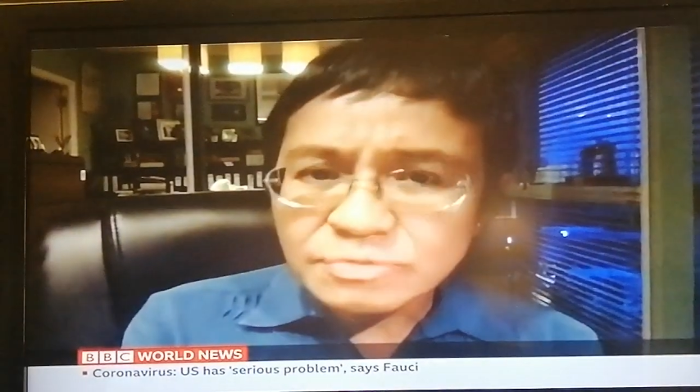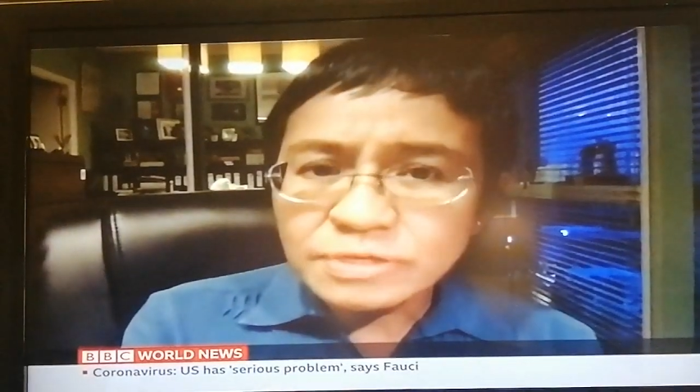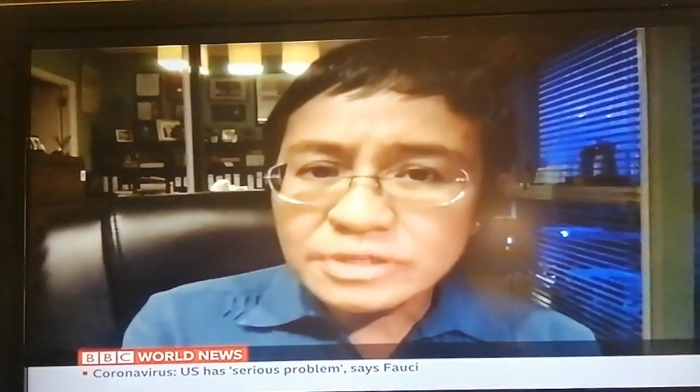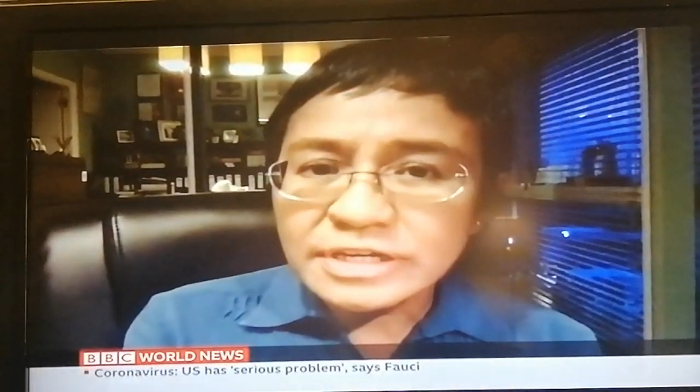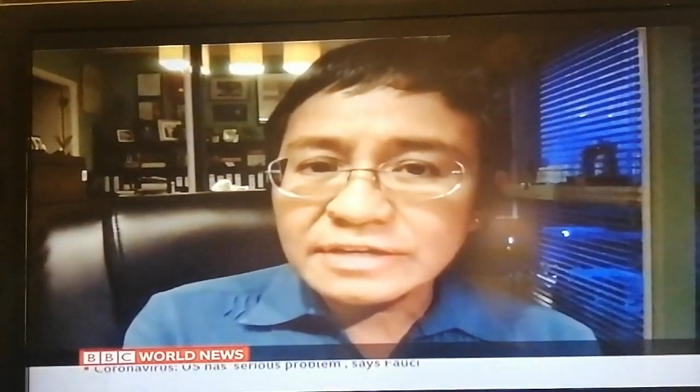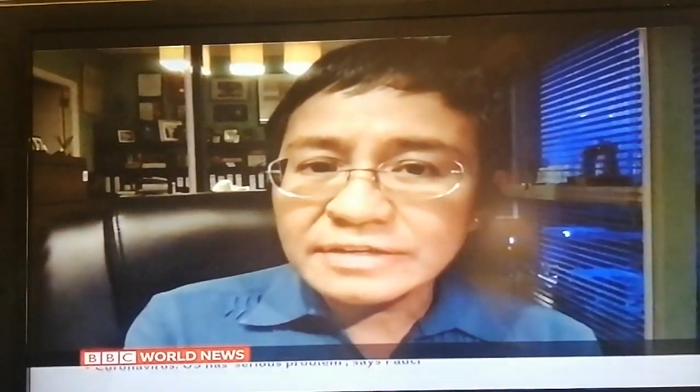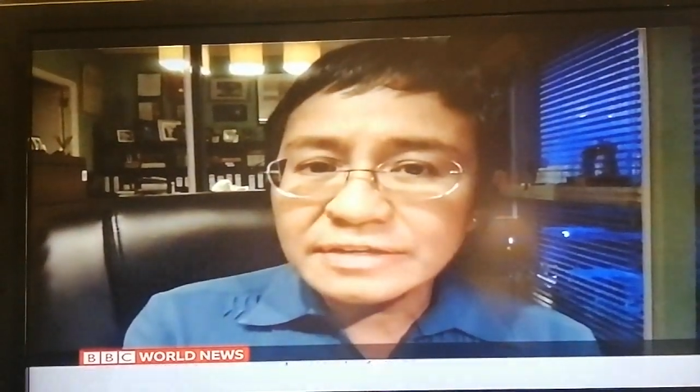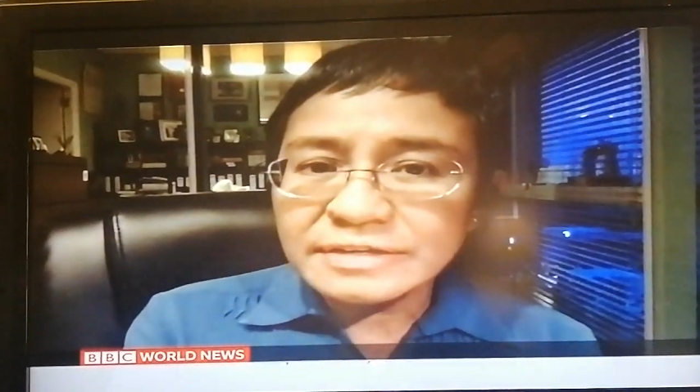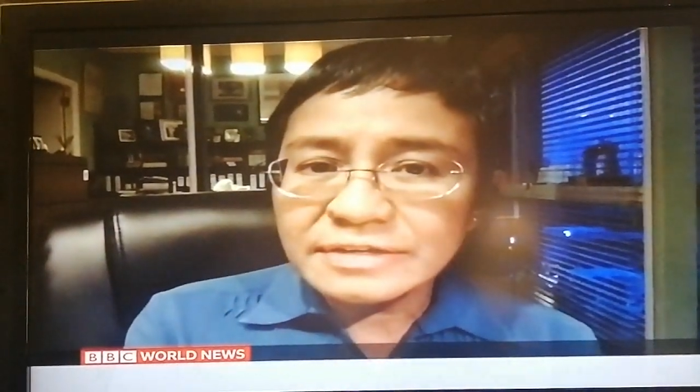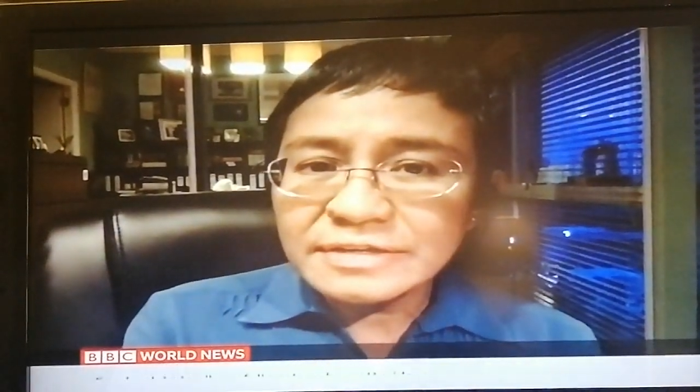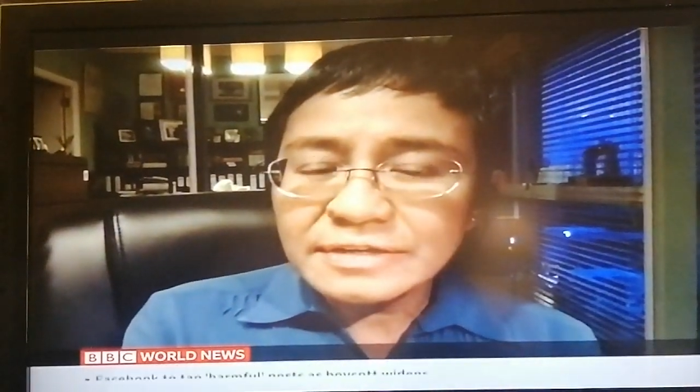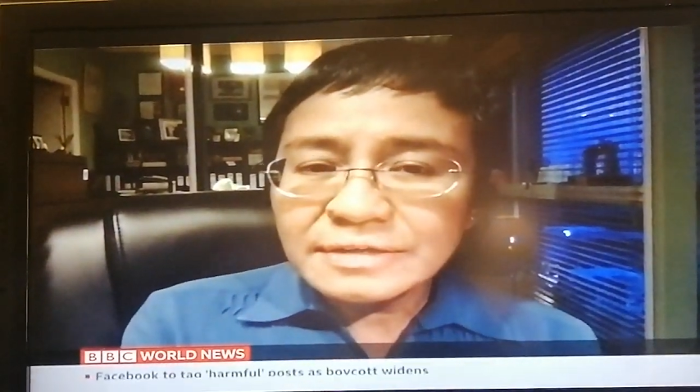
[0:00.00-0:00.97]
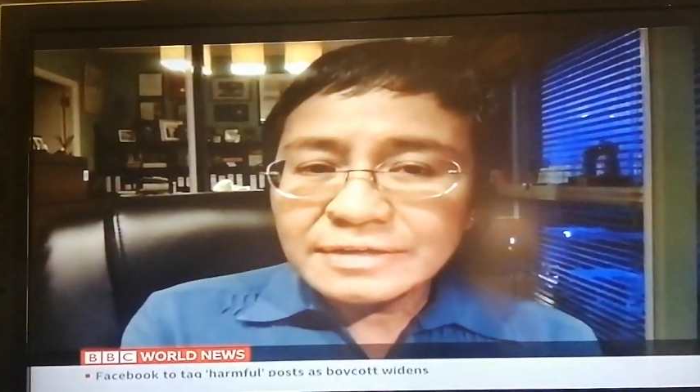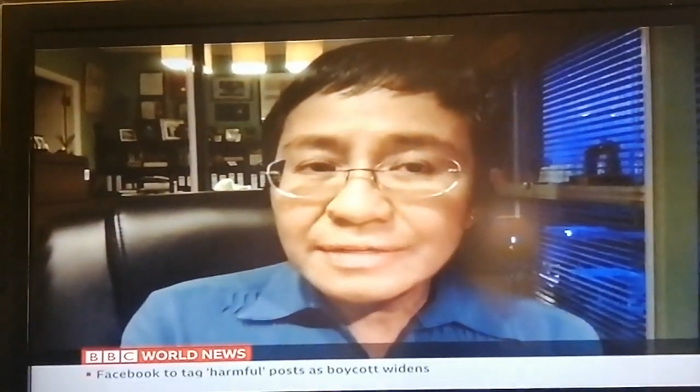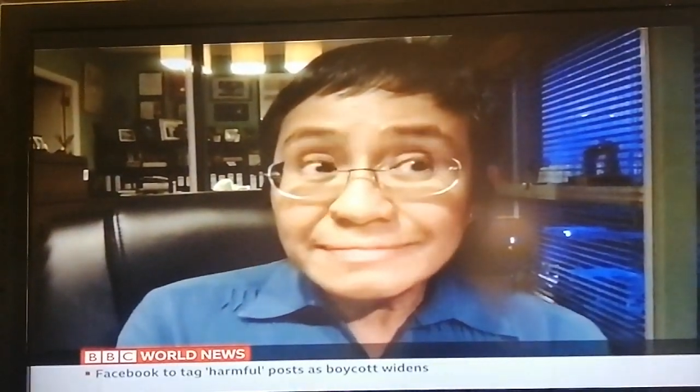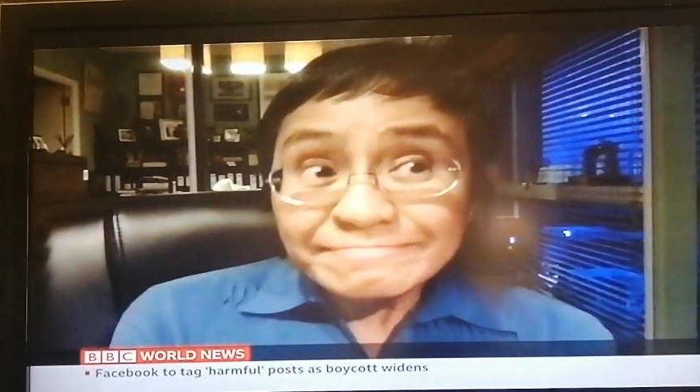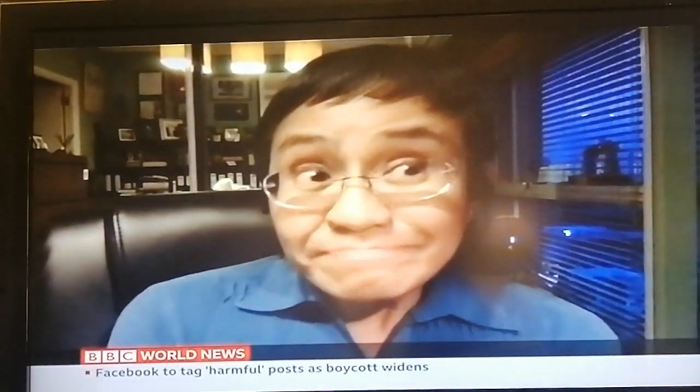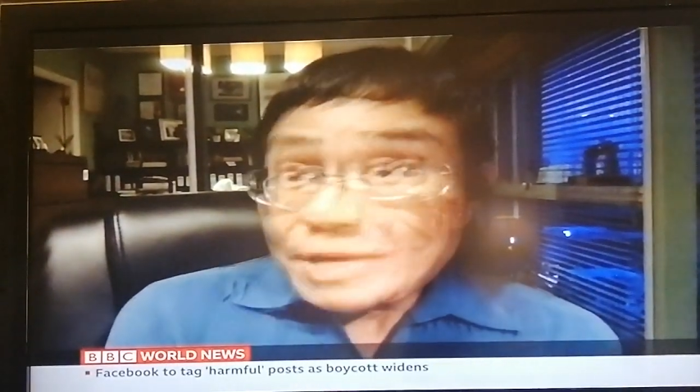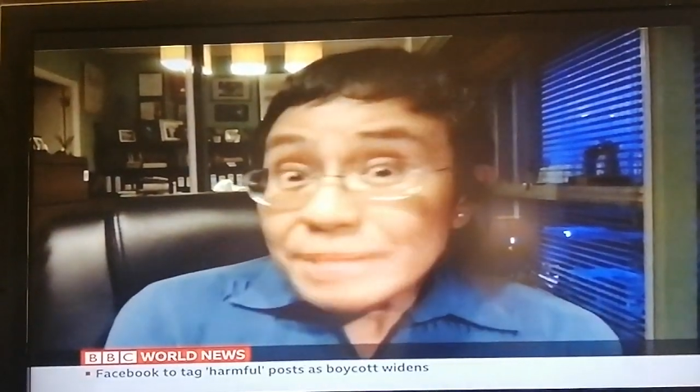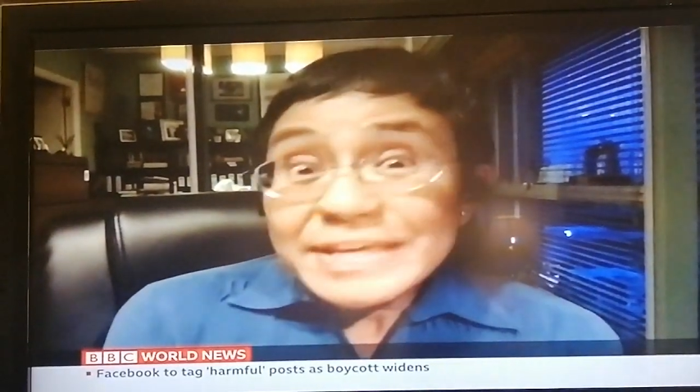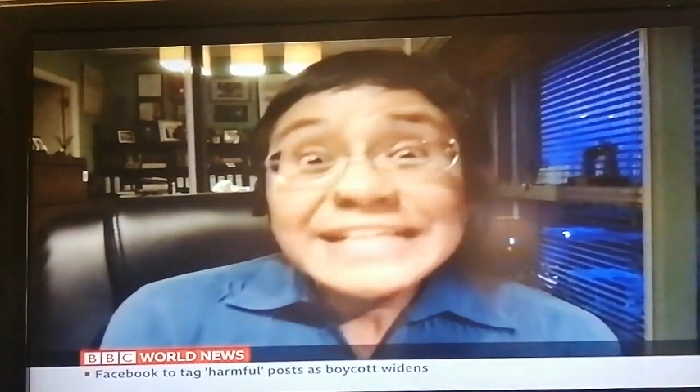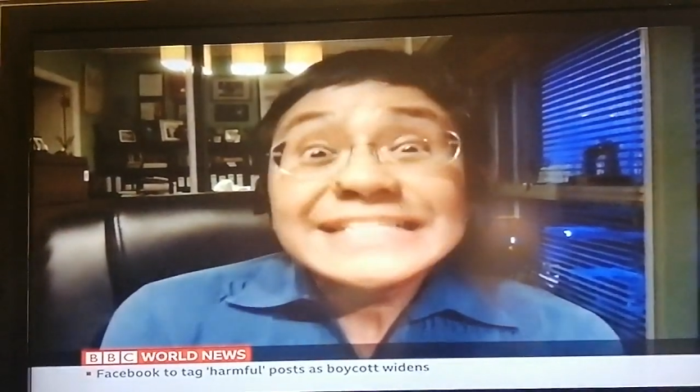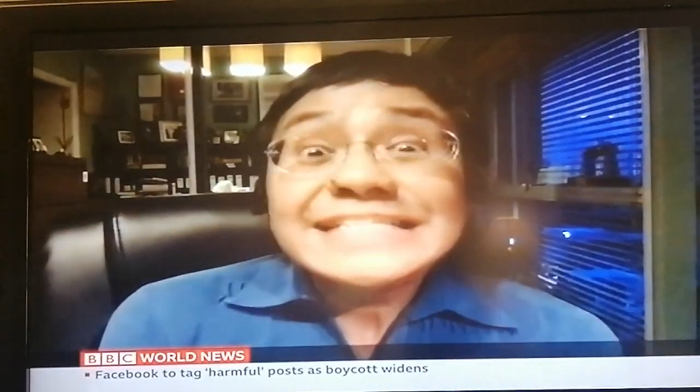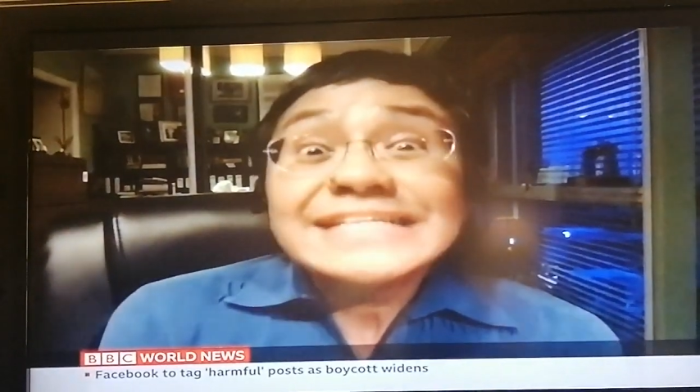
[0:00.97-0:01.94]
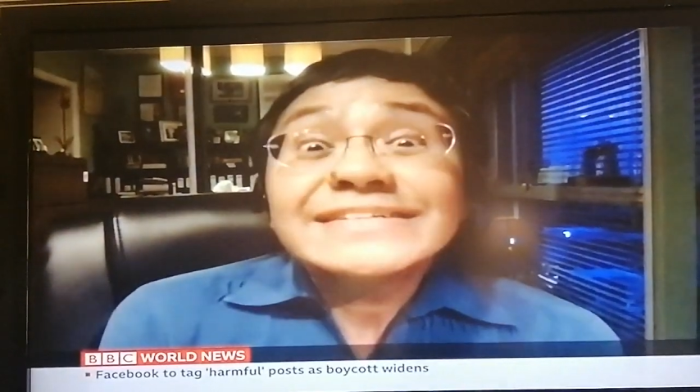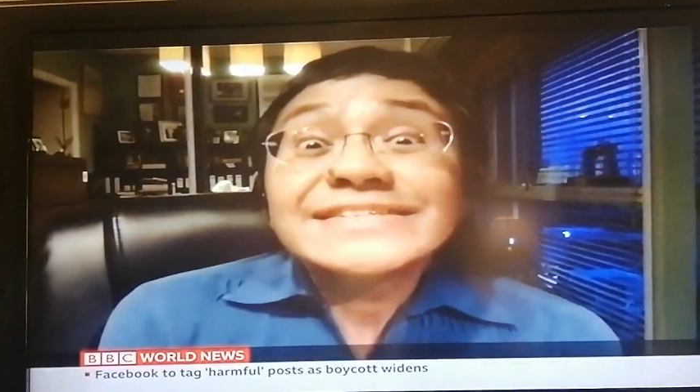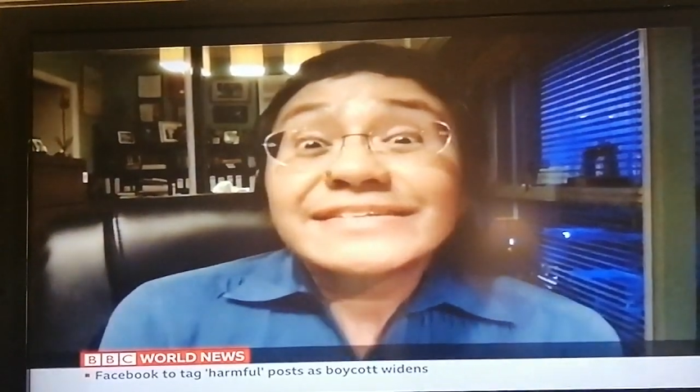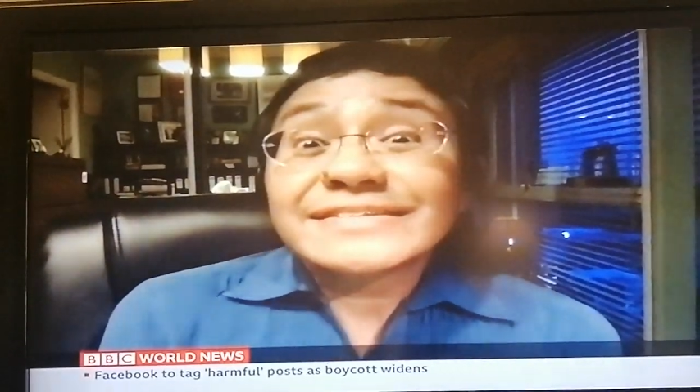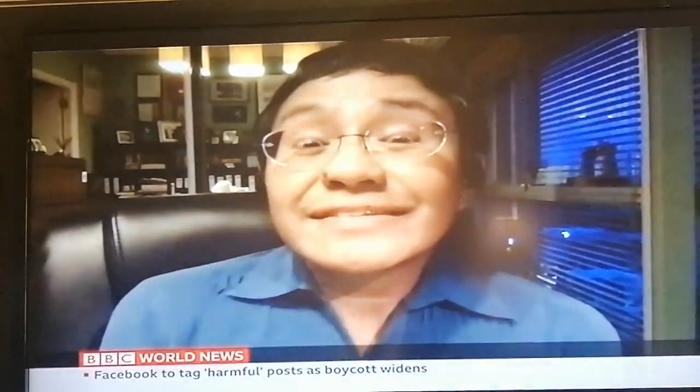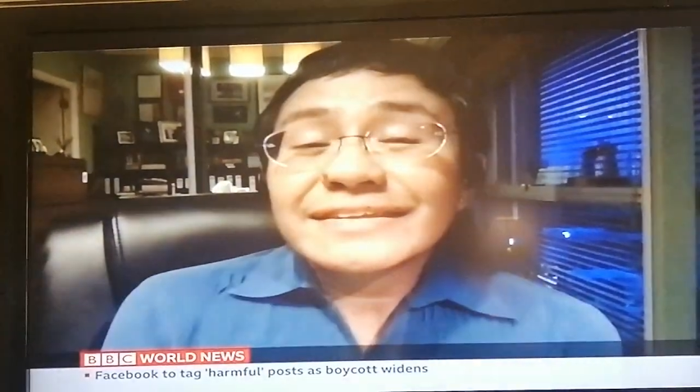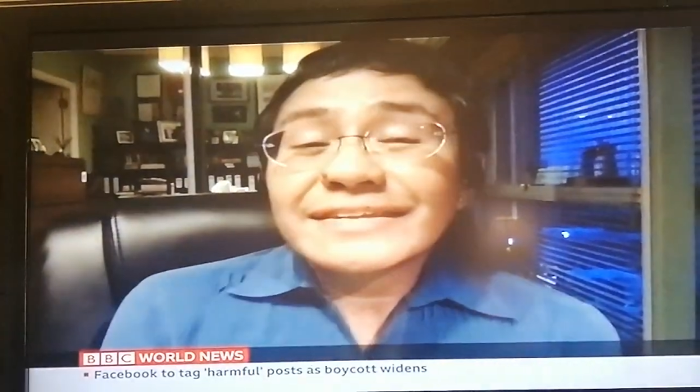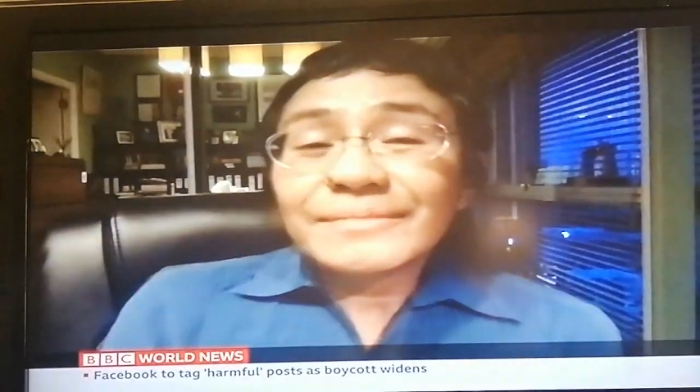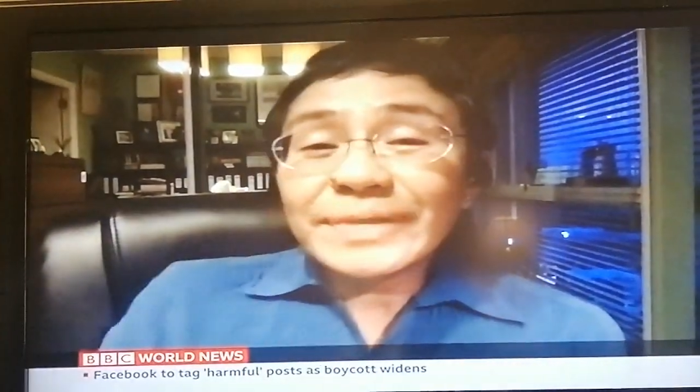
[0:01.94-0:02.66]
doesn't work. Maybe it doesn't,